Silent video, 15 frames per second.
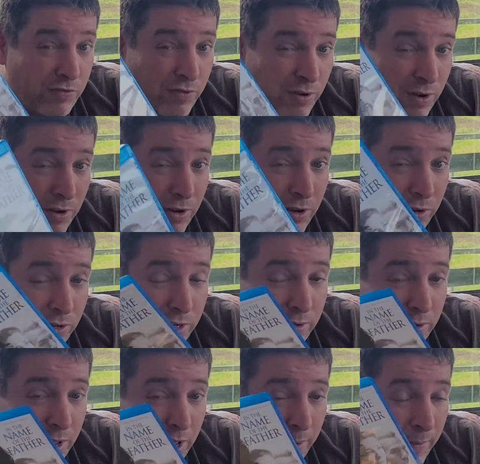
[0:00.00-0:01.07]
for a good
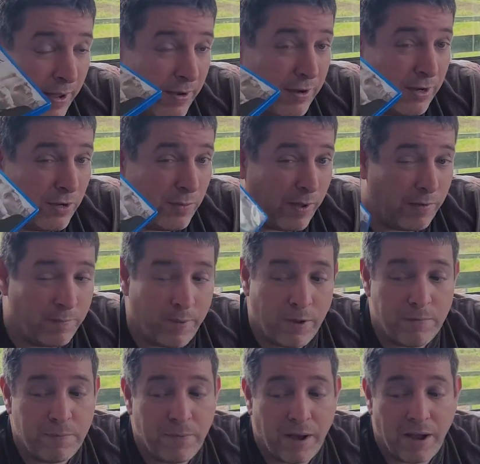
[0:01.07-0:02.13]
amount of
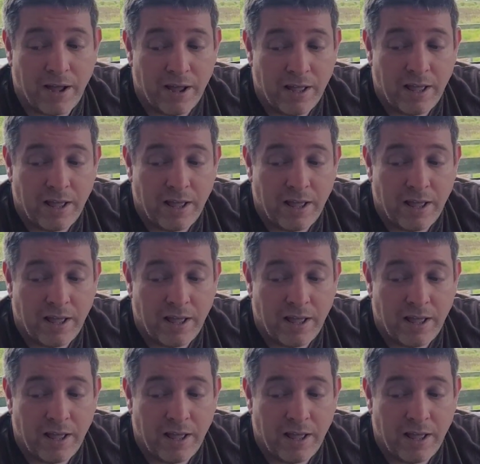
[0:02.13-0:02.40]
£12, but